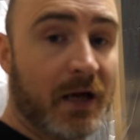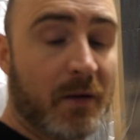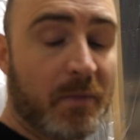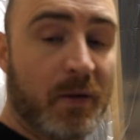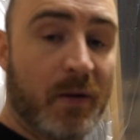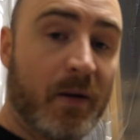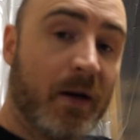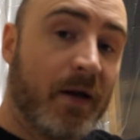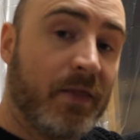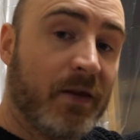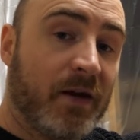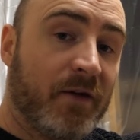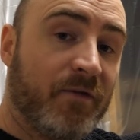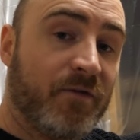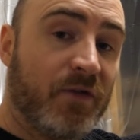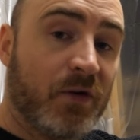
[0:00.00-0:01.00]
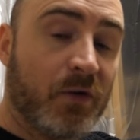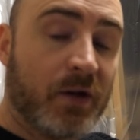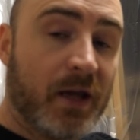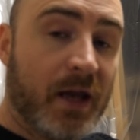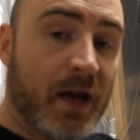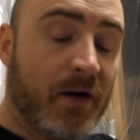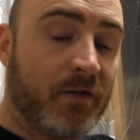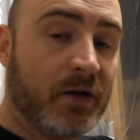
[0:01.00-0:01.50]
up and then fill
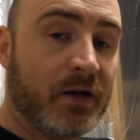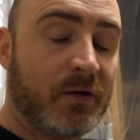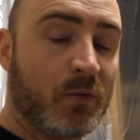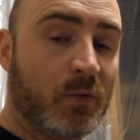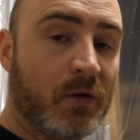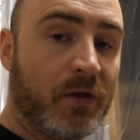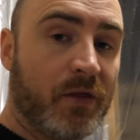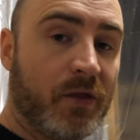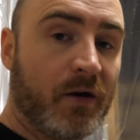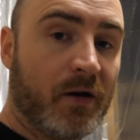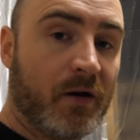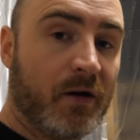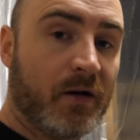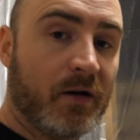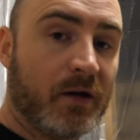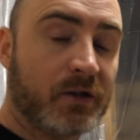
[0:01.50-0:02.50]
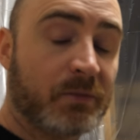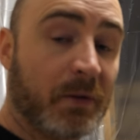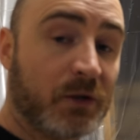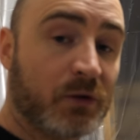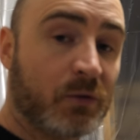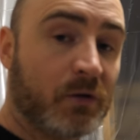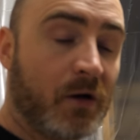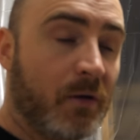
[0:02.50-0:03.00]
the area with uh, a
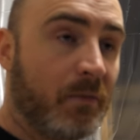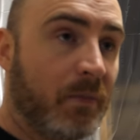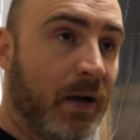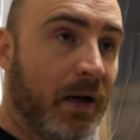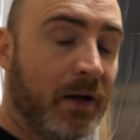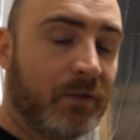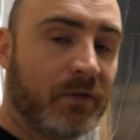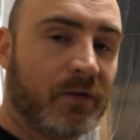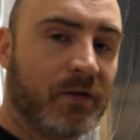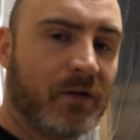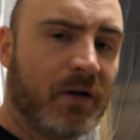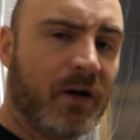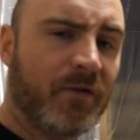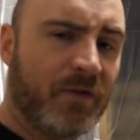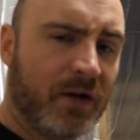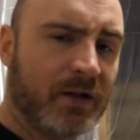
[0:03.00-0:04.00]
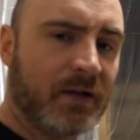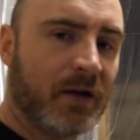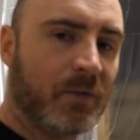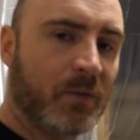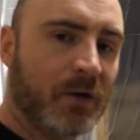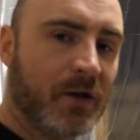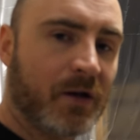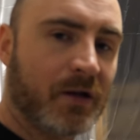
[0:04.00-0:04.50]
special compound I'll find
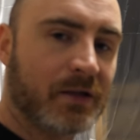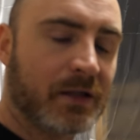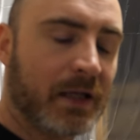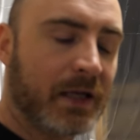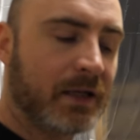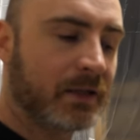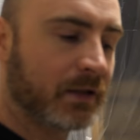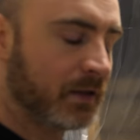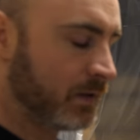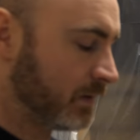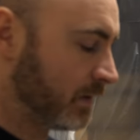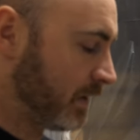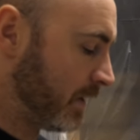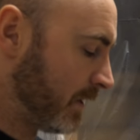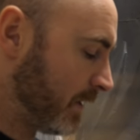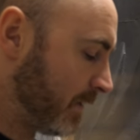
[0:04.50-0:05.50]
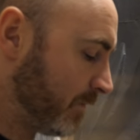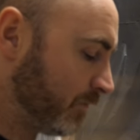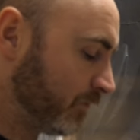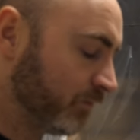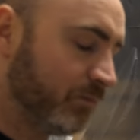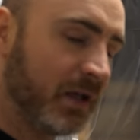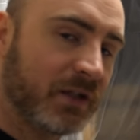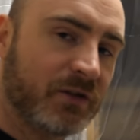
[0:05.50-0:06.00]
out what it is later
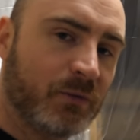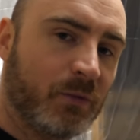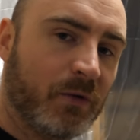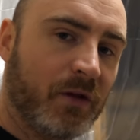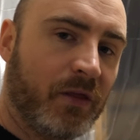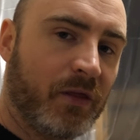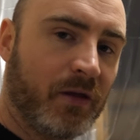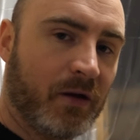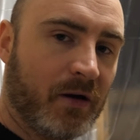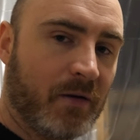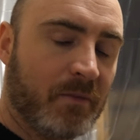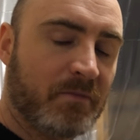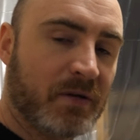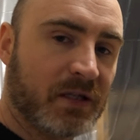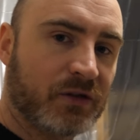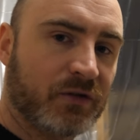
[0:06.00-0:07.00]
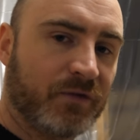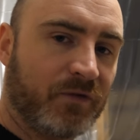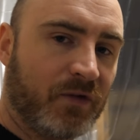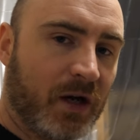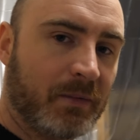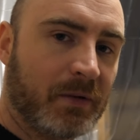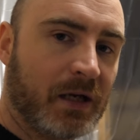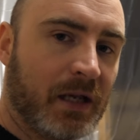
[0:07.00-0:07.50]
um, mixed with uh, bits of
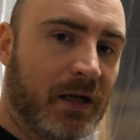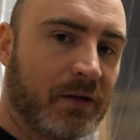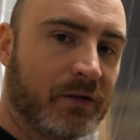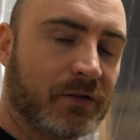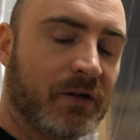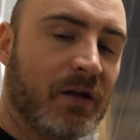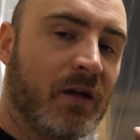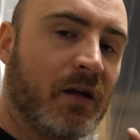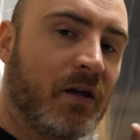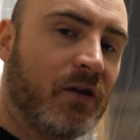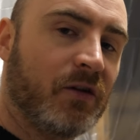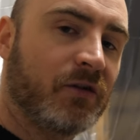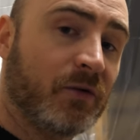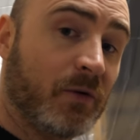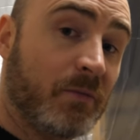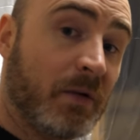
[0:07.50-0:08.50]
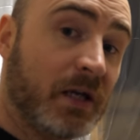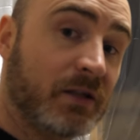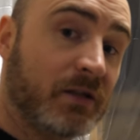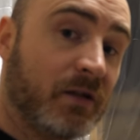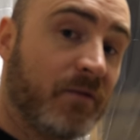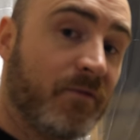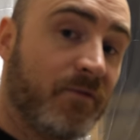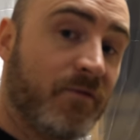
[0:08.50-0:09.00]
fiberglass so it
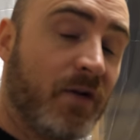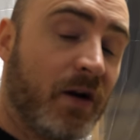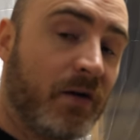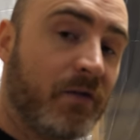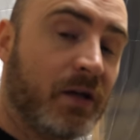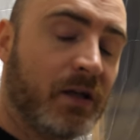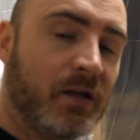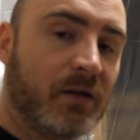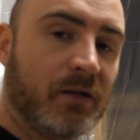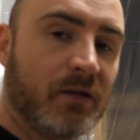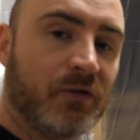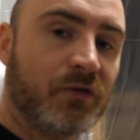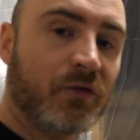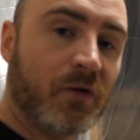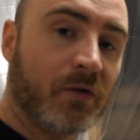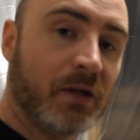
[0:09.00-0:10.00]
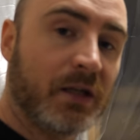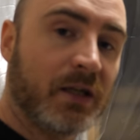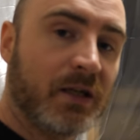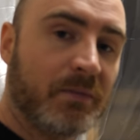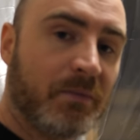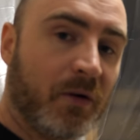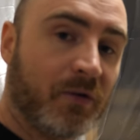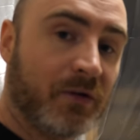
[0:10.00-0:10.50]
makes it very
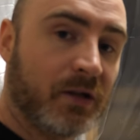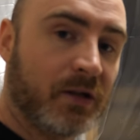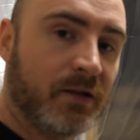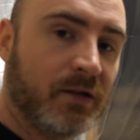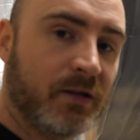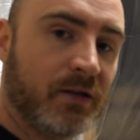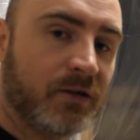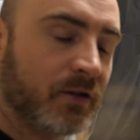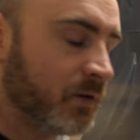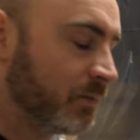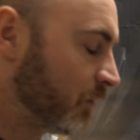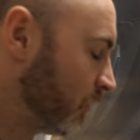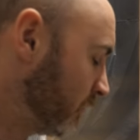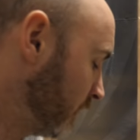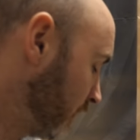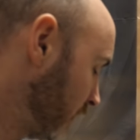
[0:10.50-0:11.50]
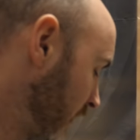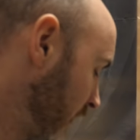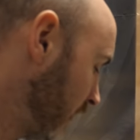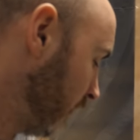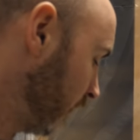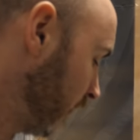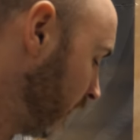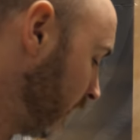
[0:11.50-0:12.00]
strongly bonded into the bottom of the
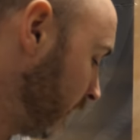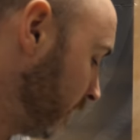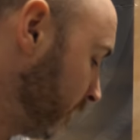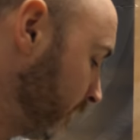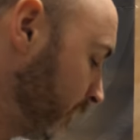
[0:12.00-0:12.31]
hull there